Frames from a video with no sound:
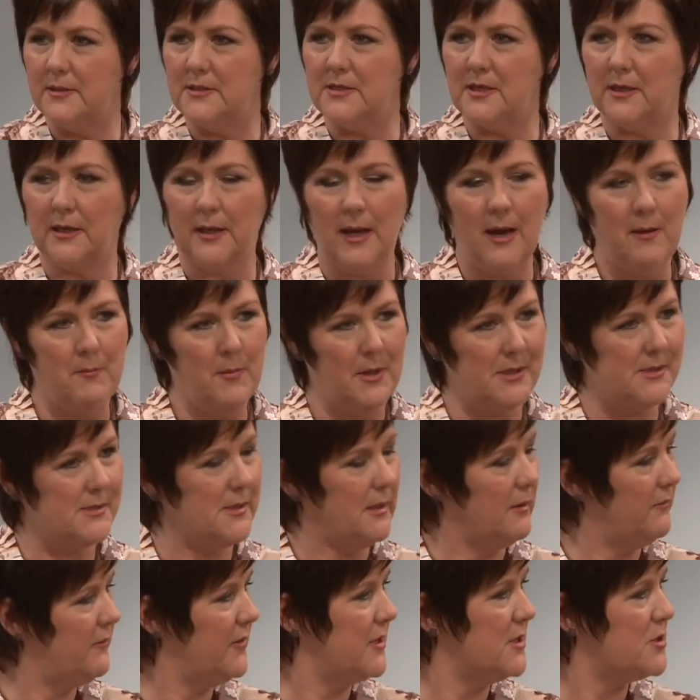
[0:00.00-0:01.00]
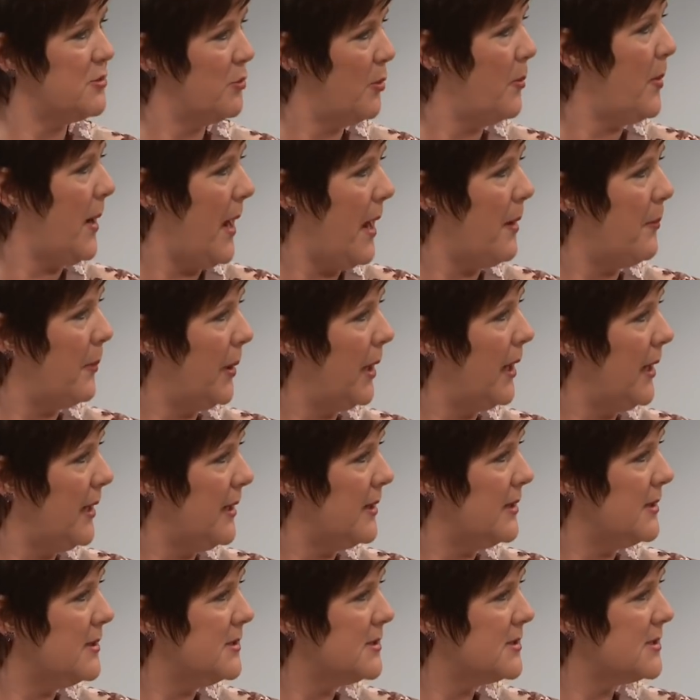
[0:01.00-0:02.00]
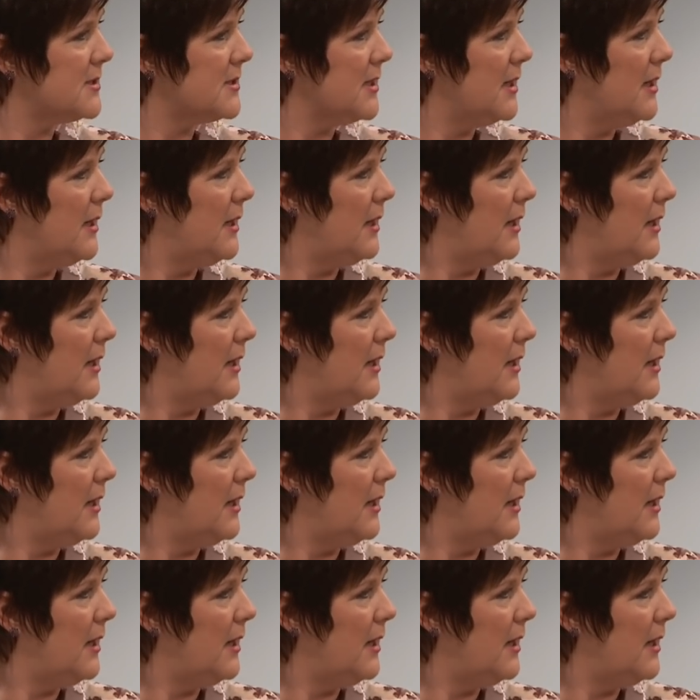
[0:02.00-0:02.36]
to get myself into a better place.